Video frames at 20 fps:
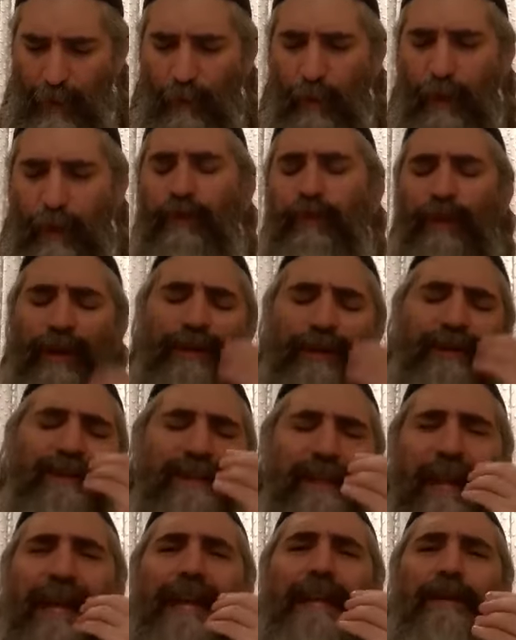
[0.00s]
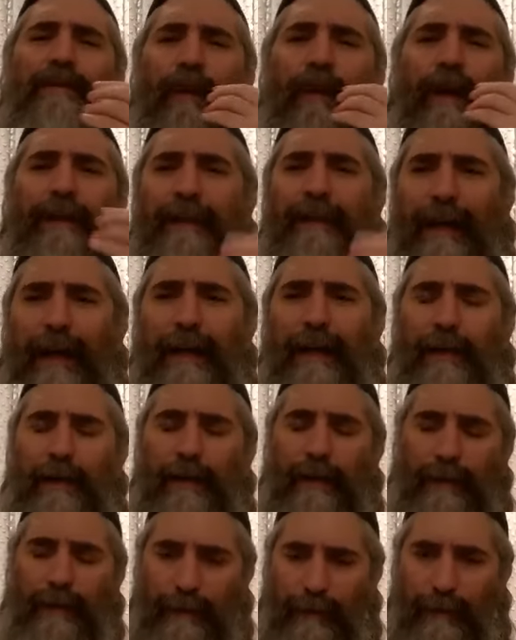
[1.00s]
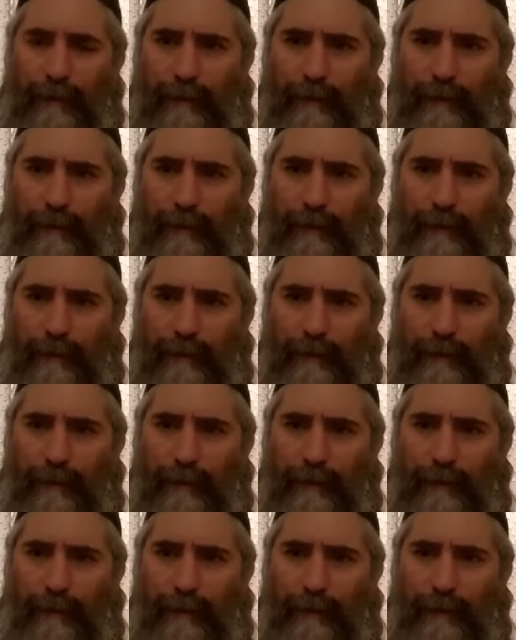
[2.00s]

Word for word: What we're saying right now